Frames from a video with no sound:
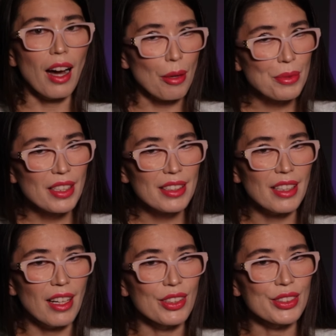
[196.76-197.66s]
upside
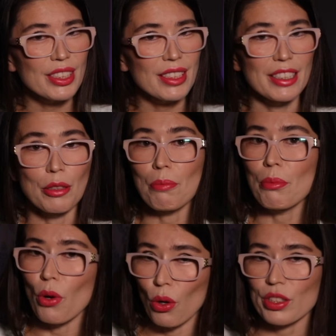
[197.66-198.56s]
down in a
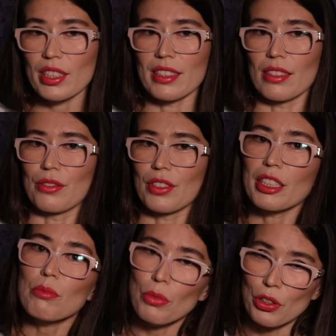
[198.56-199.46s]
positive
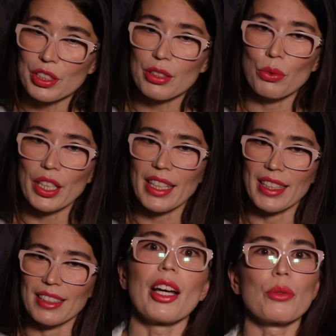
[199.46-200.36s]
and modern
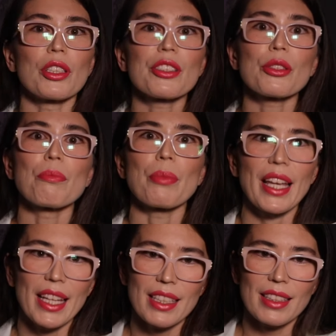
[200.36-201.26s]
way. I want to
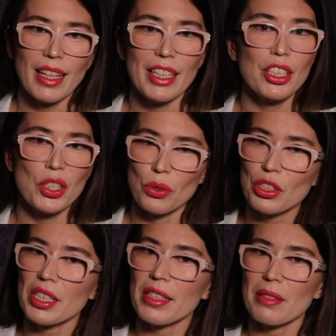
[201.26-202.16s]
pay a
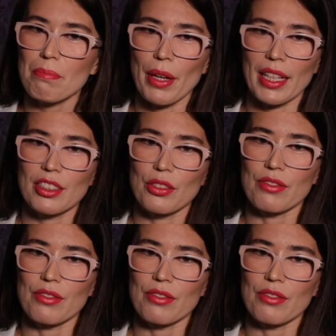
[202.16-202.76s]
huge respect to